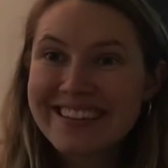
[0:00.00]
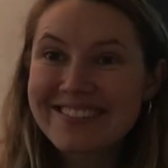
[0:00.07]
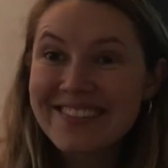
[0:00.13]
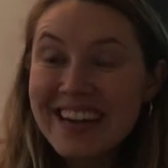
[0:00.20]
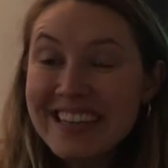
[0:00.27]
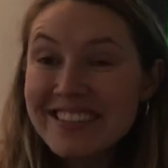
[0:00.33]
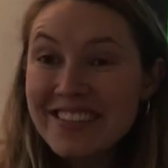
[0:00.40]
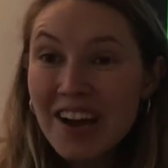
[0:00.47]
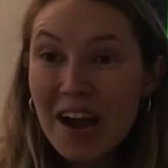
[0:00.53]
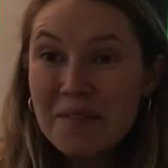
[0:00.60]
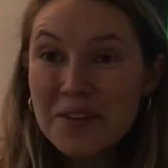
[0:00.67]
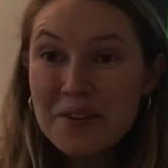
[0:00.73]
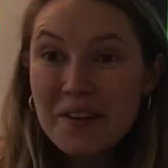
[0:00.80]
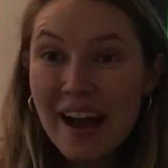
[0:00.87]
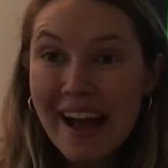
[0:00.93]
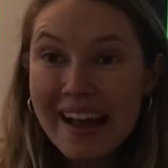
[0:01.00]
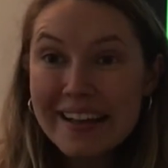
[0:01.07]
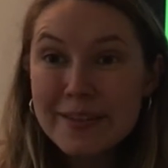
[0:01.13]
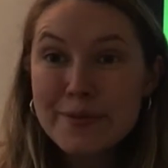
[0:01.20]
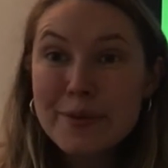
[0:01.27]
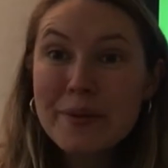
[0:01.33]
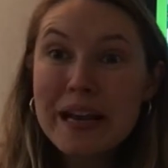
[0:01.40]
Great job, you
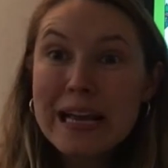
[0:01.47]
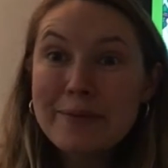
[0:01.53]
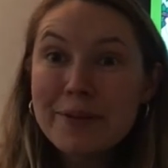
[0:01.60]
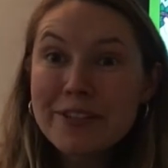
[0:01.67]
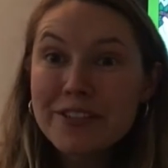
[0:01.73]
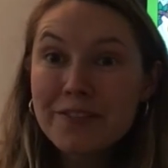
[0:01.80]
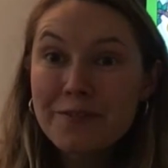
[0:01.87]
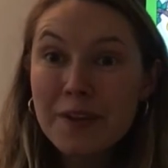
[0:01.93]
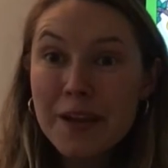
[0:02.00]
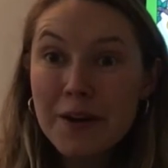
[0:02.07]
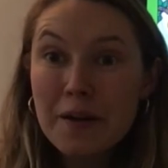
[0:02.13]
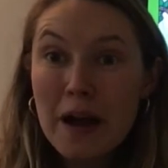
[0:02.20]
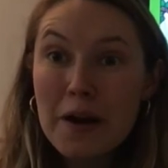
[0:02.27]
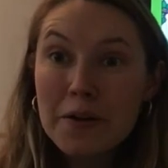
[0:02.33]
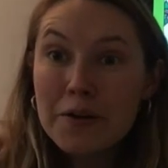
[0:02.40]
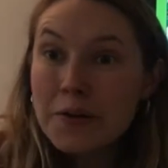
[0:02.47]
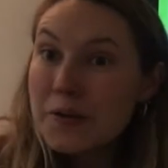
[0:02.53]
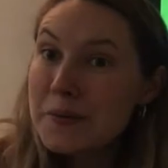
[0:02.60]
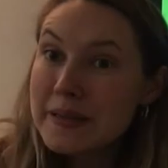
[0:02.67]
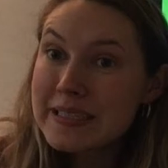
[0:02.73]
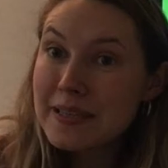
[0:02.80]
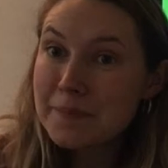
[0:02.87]
guys. We were able to figure out who
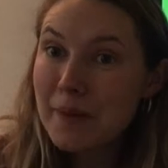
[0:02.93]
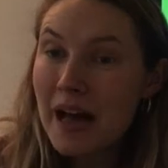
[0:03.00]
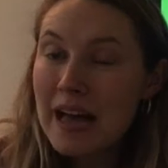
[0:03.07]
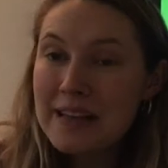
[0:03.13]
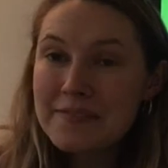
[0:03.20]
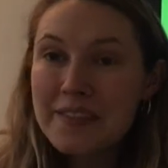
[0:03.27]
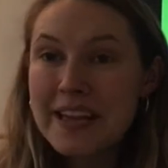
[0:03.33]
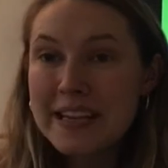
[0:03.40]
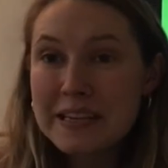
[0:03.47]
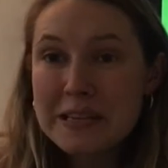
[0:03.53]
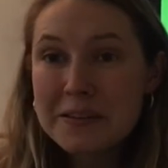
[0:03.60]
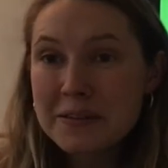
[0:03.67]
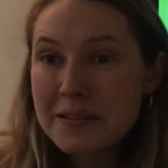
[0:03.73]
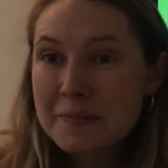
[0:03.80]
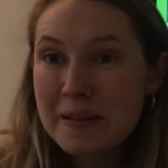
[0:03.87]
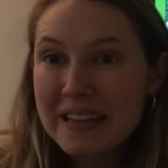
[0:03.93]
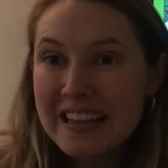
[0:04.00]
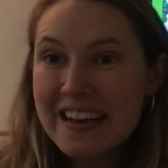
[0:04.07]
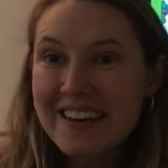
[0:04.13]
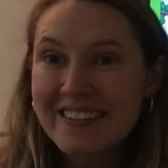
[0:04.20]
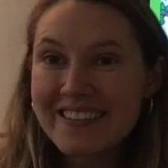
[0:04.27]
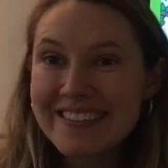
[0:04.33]
was above and who's
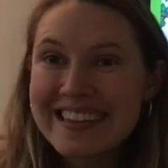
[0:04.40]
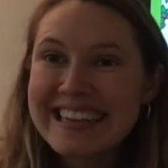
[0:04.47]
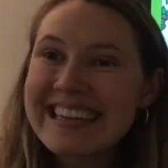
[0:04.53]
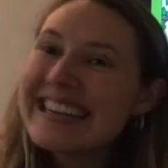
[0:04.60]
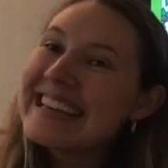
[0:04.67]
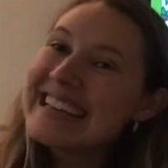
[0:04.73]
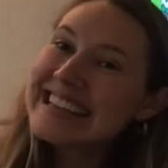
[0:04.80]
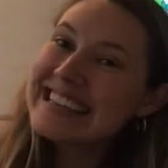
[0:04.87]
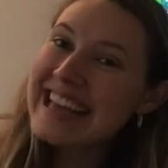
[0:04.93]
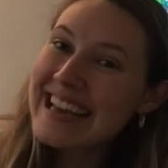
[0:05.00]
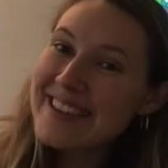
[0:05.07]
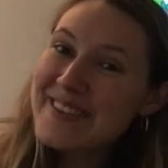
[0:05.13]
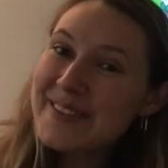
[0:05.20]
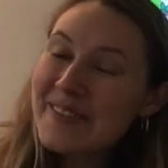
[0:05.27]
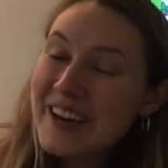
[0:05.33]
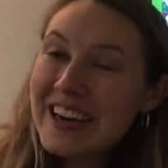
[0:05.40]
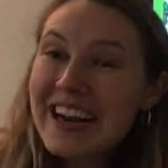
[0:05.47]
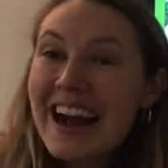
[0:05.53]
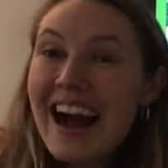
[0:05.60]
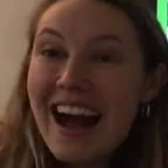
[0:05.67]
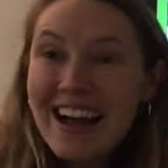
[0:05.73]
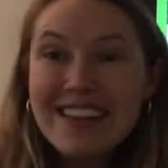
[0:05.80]
below. Nice
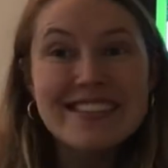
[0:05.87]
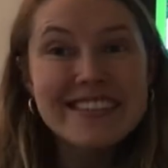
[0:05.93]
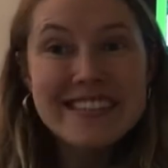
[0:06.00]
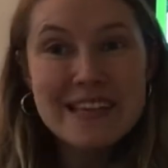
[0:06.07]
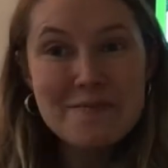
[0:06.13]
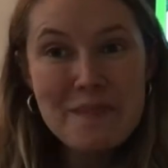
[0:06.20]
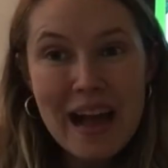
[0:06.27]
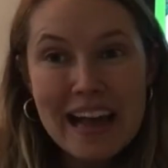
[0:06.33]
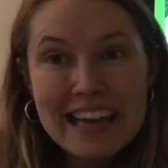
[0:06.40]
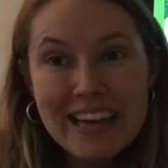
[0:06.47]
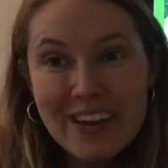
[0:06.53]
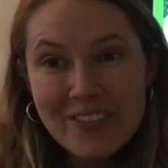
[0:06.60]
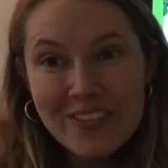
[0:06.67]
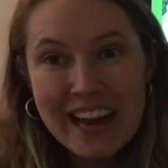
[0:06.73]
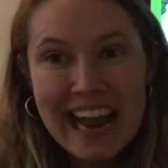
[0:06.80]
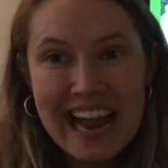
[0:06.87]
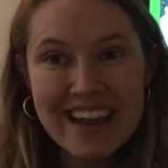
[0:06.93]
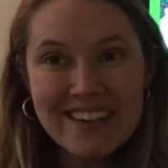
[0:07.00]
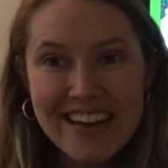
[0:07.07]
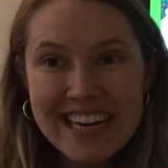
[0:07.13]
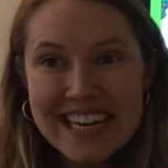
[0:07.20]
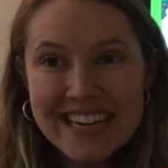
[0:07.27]
work. I'll see you back here for
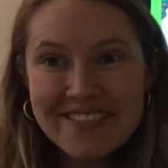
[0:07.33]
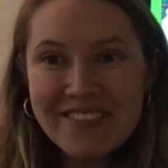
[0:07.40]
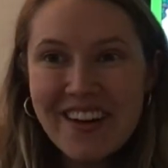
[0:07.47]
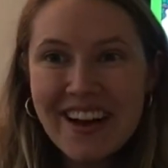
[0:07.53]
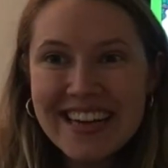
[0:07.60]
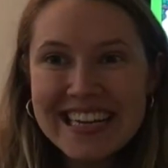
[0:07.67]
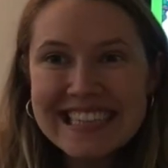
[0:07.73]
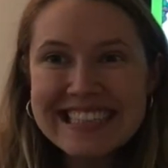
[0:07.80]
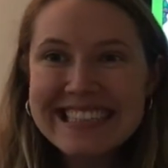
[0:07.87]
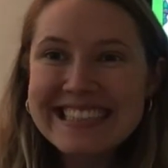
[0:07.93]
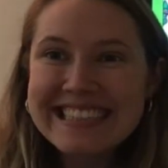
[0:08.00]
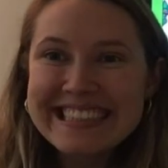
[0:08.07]
handwriting and phonics.